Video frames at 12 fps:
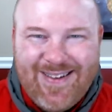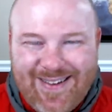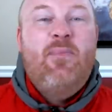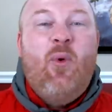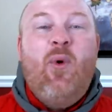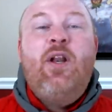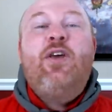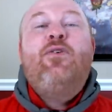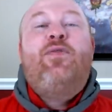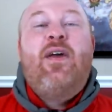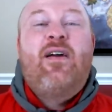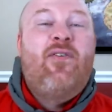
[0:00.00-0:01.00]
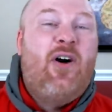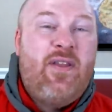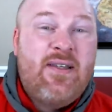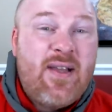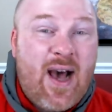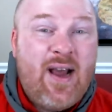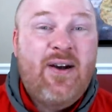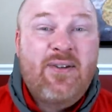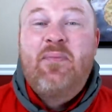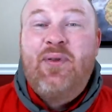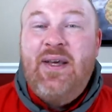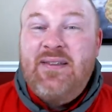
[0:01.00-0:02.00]
But what do you think of all these
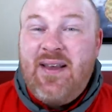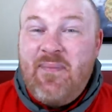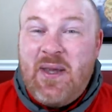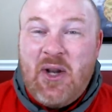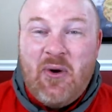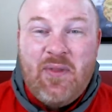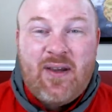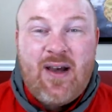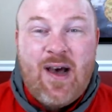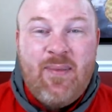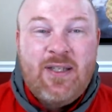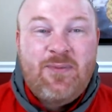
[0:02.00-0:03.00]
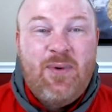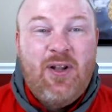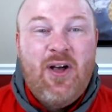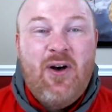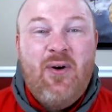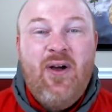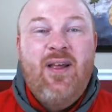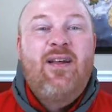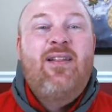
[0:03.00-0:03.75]
hires? Please let me know in the comments below.